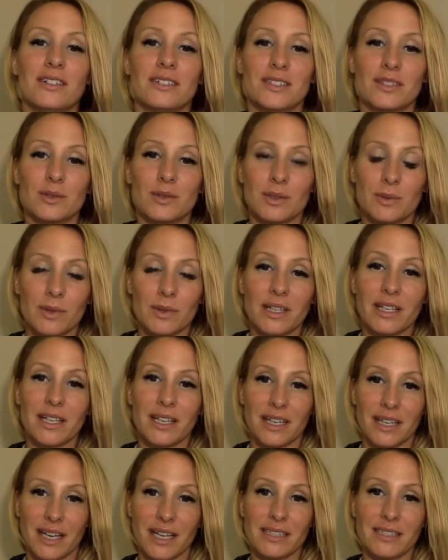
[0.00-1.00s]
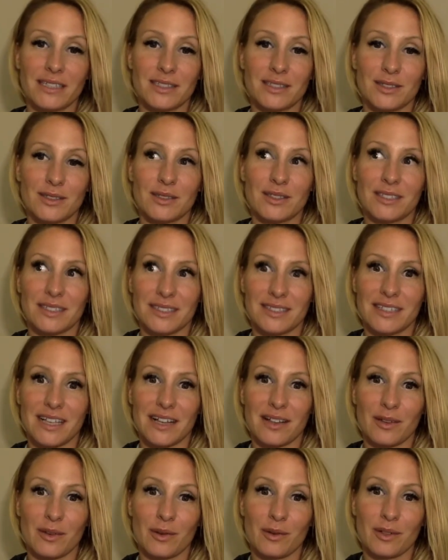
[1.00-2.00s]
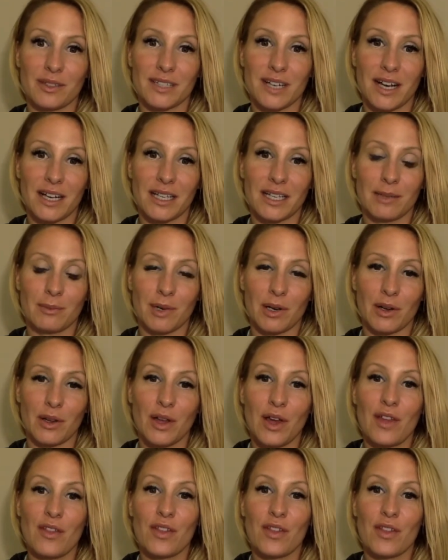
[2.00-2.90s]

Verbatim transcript: So what's working against you is exactly what we're talking about.